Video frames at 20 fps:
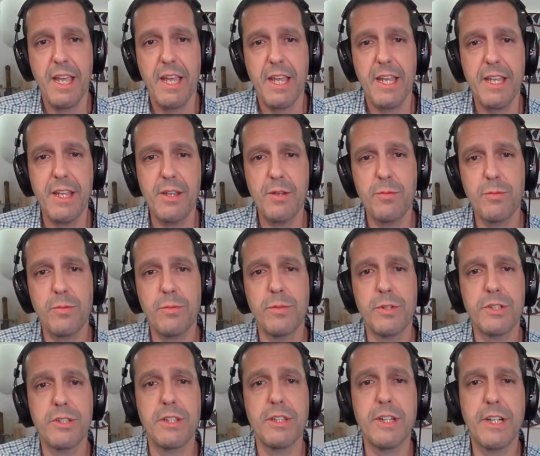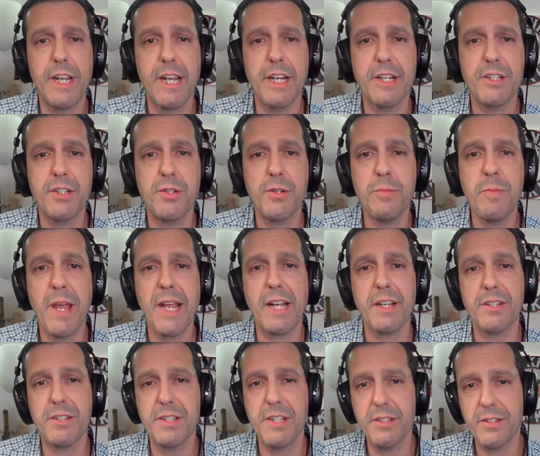he was looking to make
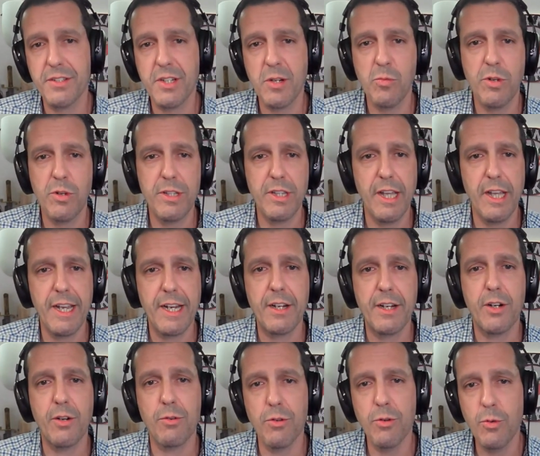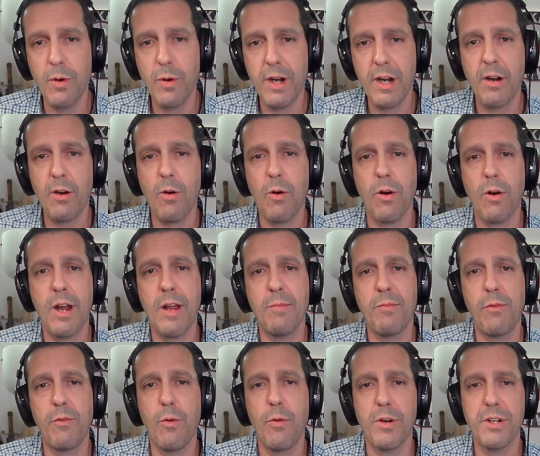a steel somewhat like Cruwear or
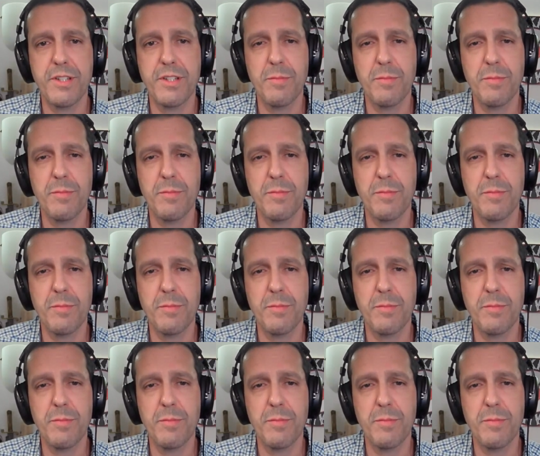M4,